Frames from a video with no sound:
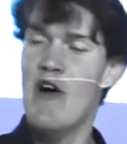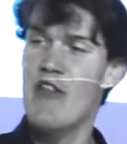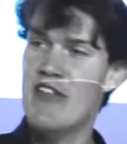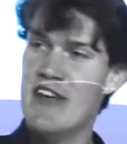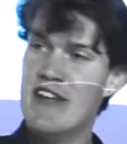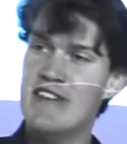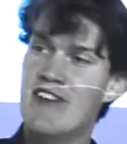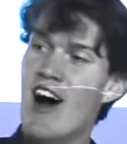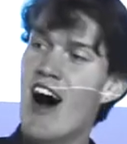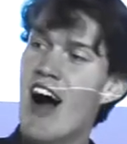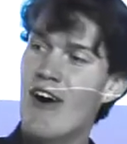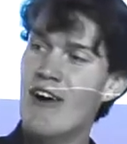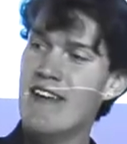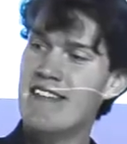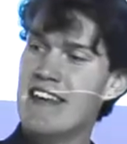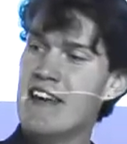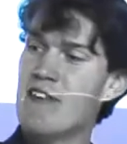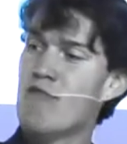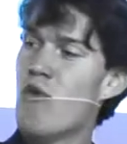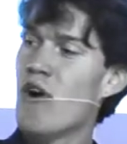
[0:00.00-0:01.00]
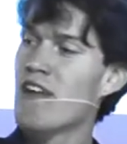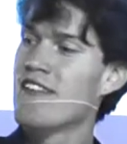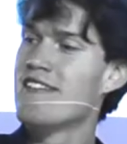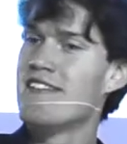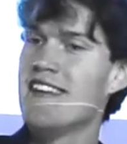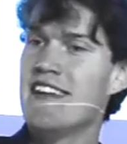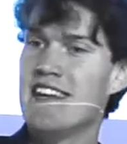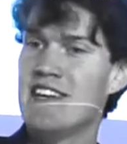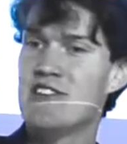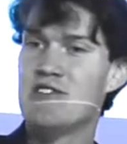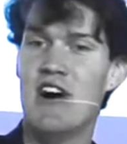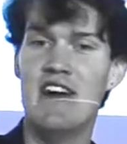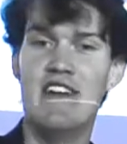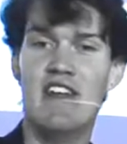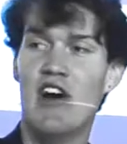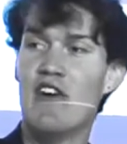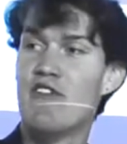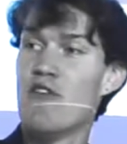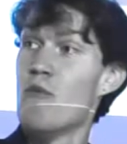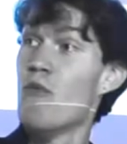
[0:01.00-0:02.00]
the entirety of one city trying to
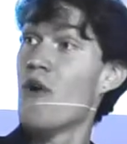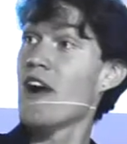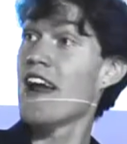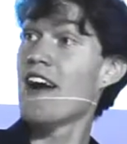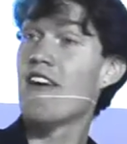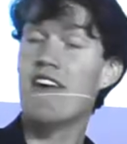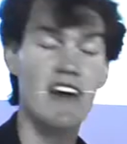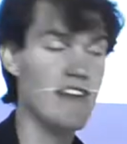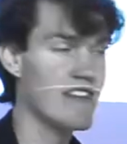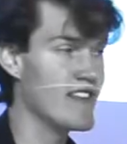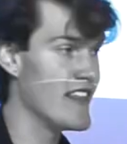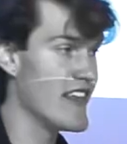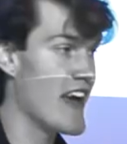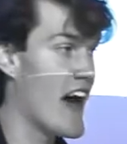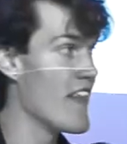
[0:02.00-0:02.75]
go from one area to the